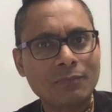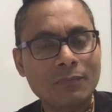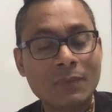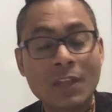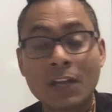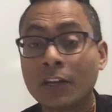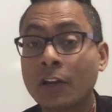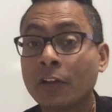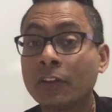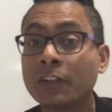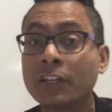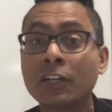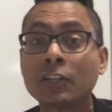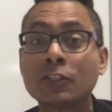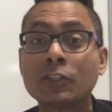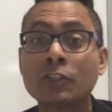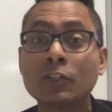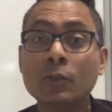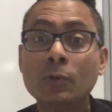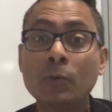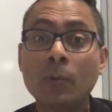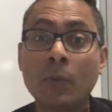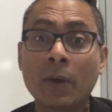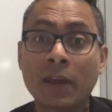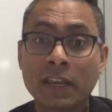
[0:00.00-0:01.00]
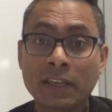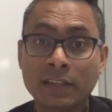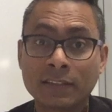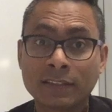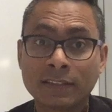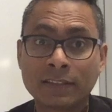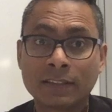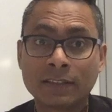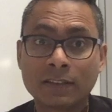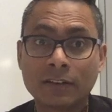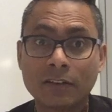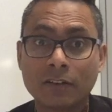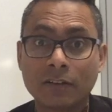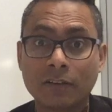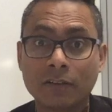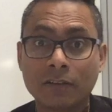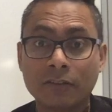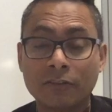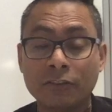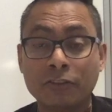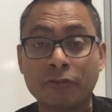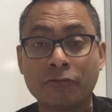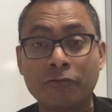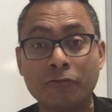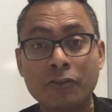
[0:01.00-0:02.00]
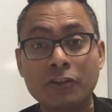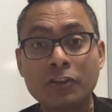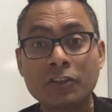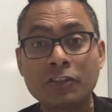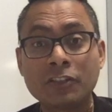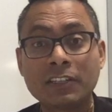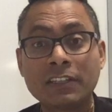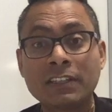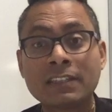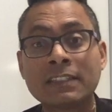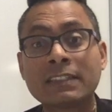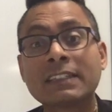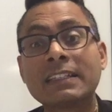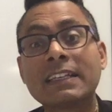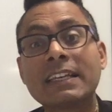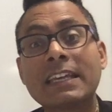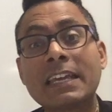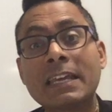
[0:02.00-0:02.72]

Now there are two ways. The first is